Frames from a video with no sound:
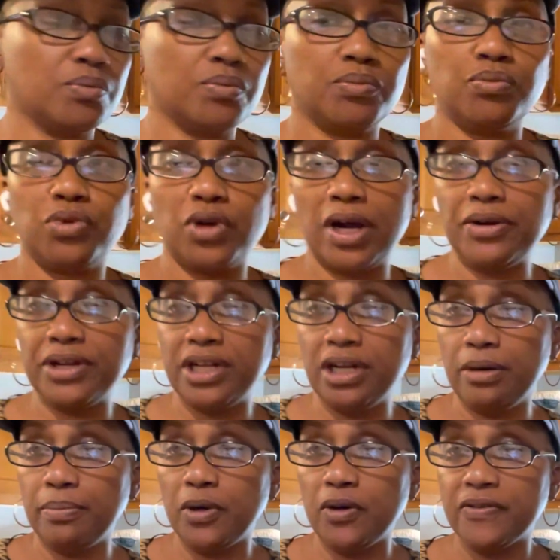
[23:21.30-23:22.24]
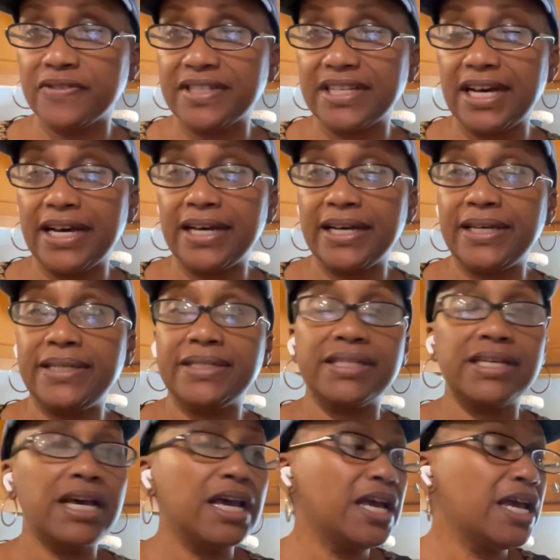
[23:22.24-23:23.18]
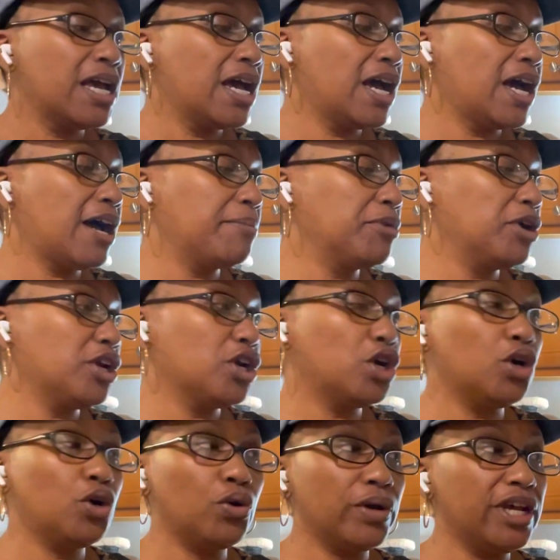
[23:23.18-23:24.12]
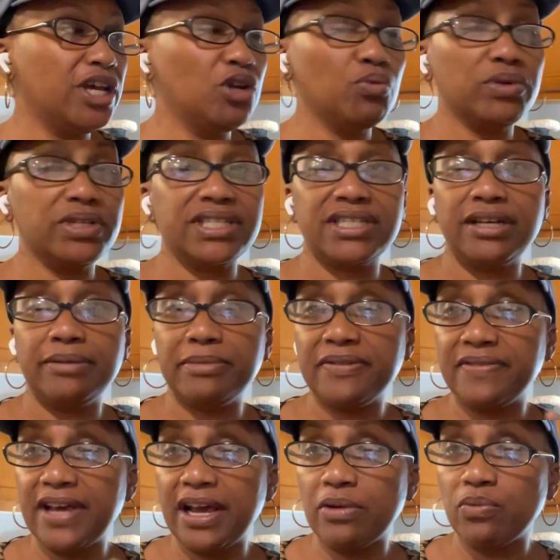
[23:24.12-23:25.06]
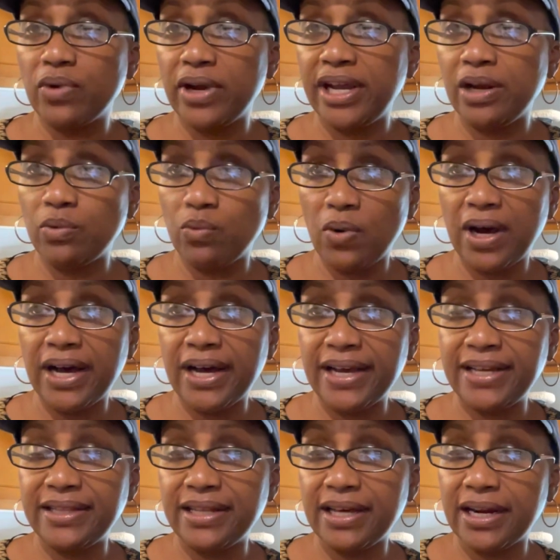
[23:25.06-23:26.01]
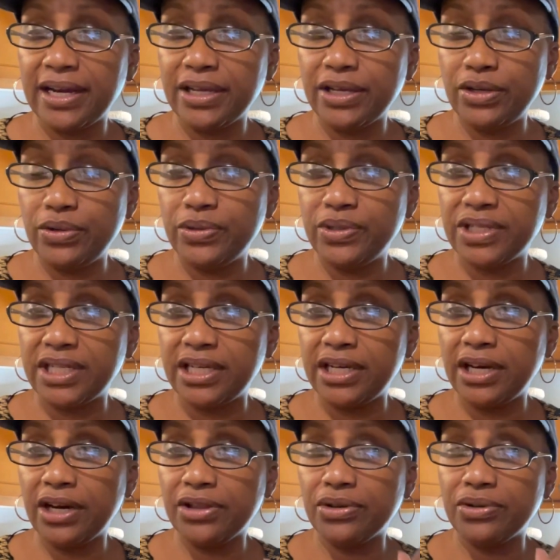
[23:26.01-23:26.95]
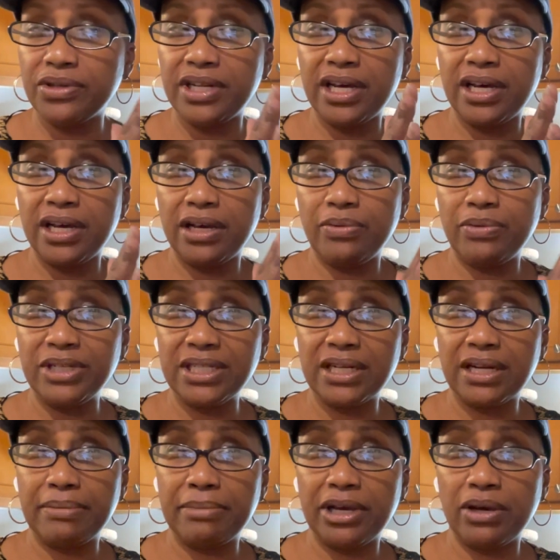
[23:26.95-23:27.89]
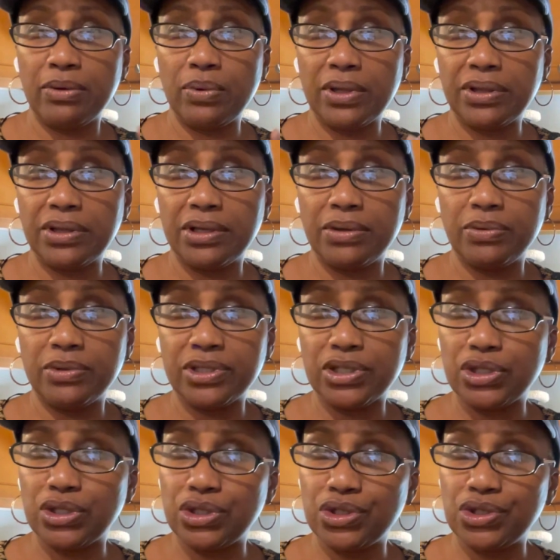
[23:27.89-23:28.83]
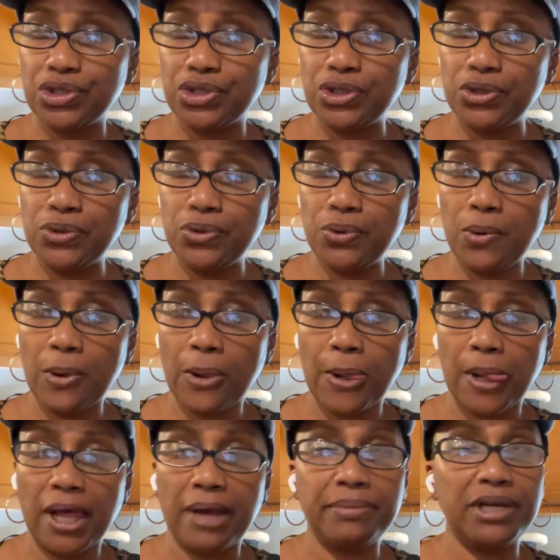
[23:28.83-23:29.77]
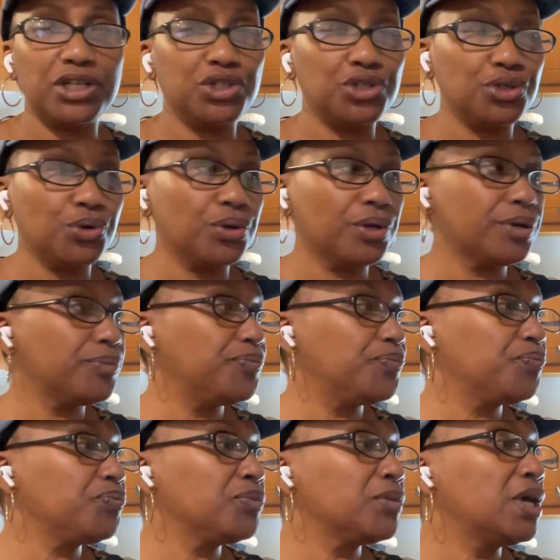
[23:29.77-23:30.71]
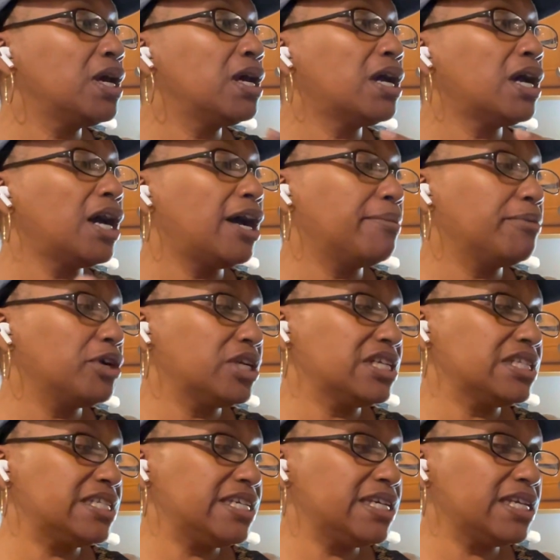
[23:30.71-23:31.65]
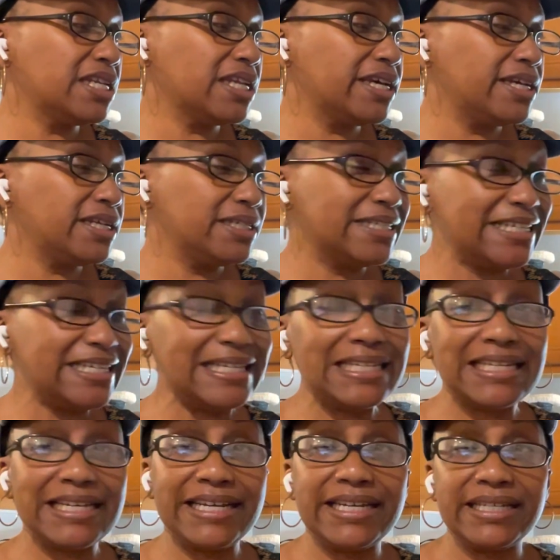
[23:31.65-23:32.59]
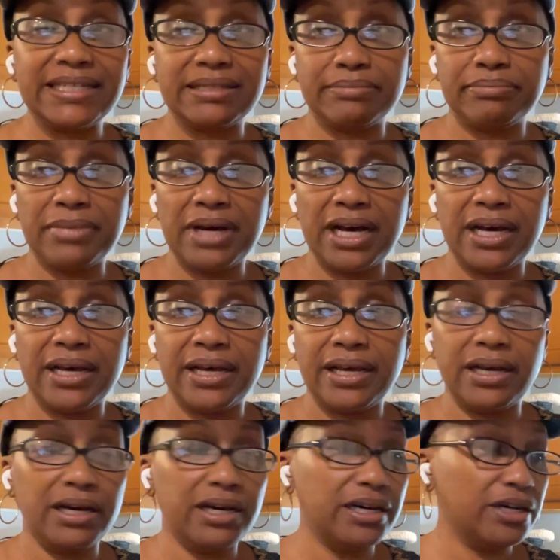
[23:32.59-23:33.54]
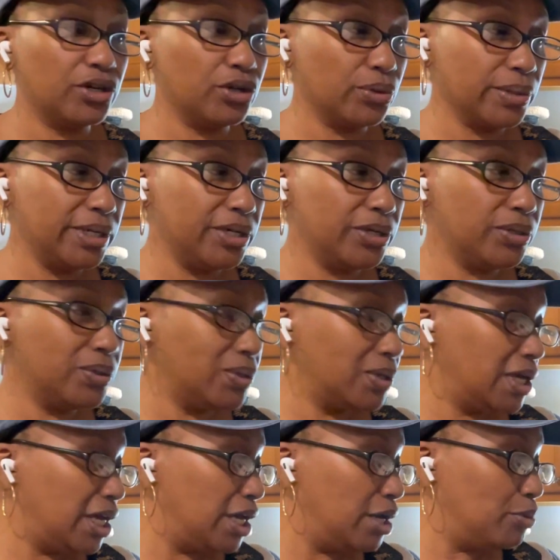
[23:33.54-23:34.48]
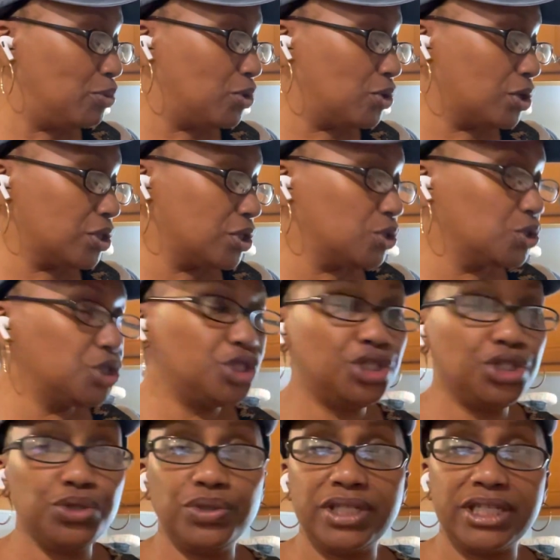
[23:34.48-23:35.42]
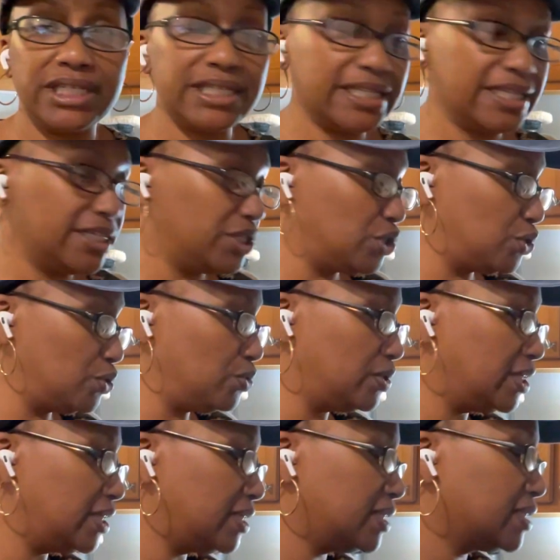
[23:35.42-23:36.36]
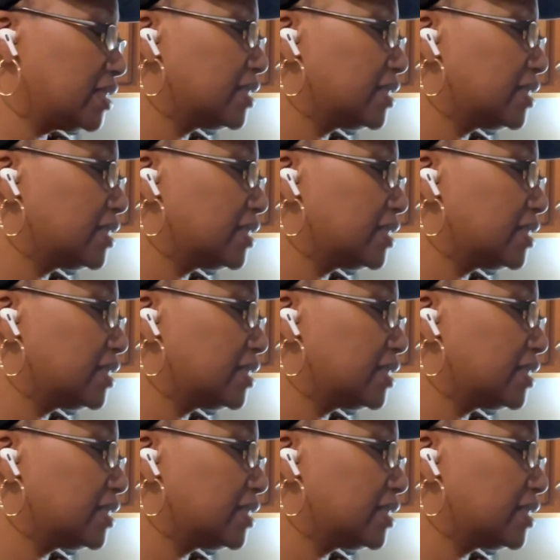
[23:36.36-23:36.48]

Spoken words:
browning on both sides, I'm going to go in with some of that red wine that I used the other day. What did I make this with? Was it stew? I'm not sure. I'm going to deglaze my grill, pour those juices into this